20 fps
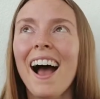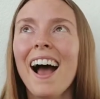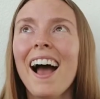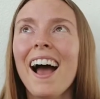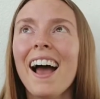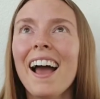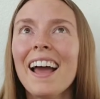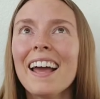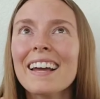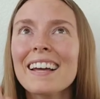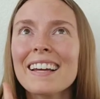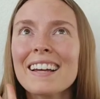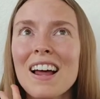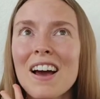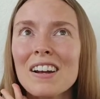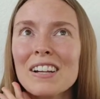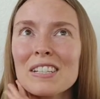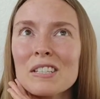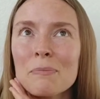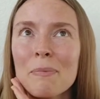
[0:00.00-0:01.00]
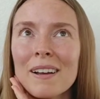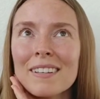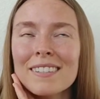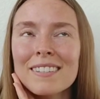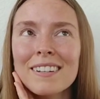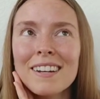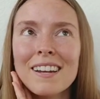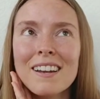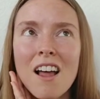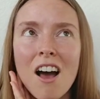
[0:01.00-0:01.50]
I cannot
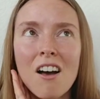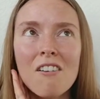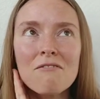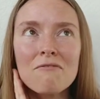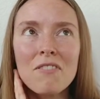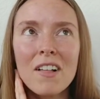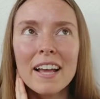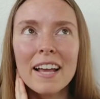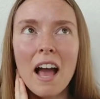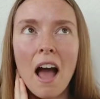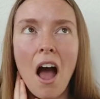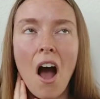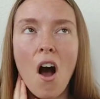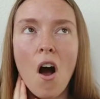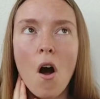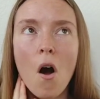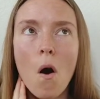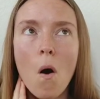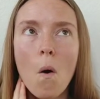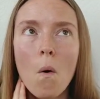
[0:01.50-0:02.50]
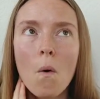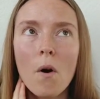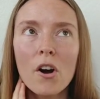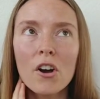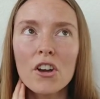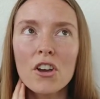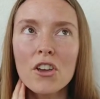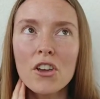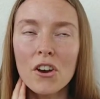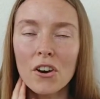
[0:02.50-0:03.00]
express it enough like
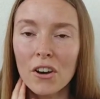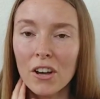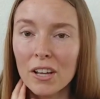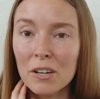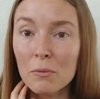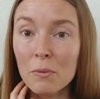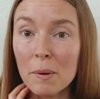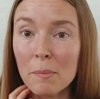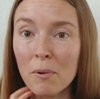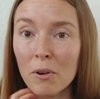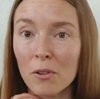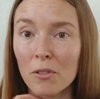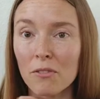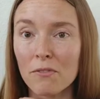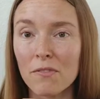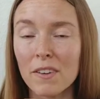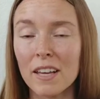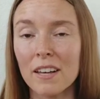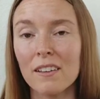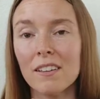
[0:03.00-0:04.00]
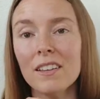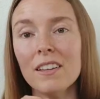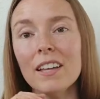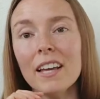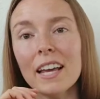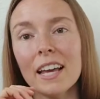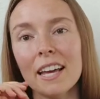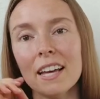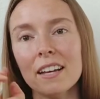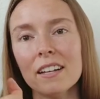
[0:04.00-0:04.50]
how good we both
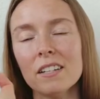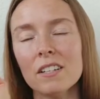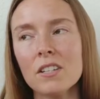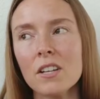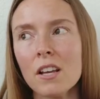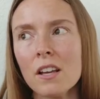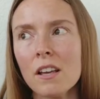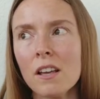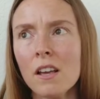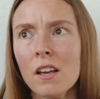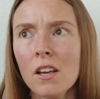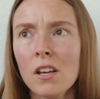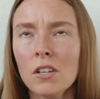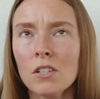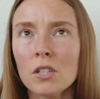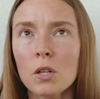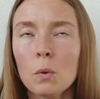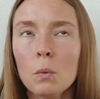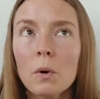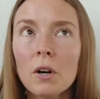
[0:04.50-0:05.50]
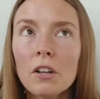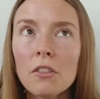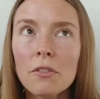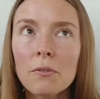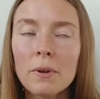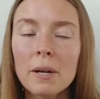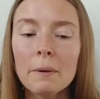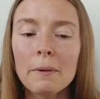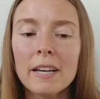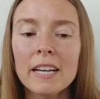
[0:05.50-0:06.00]
feel and so we're
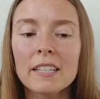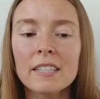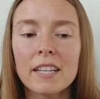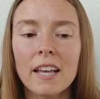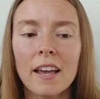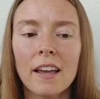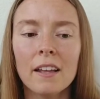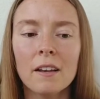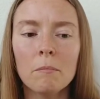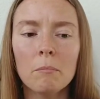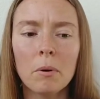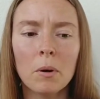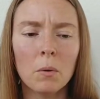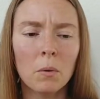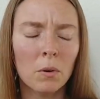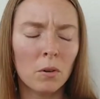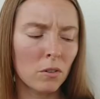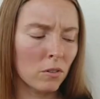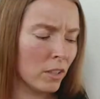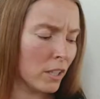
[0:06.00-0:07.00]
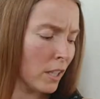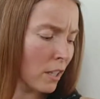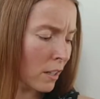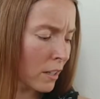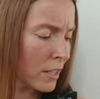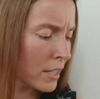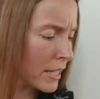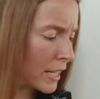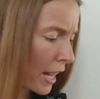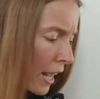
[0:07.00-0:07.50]
three weeks in but we're only
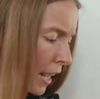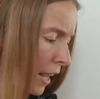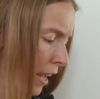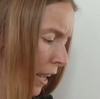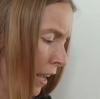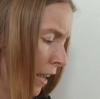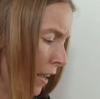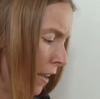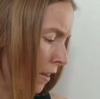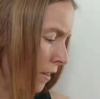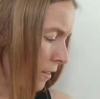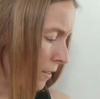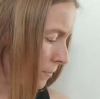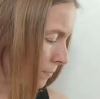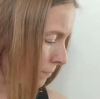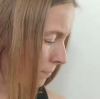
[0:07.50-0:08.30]
on day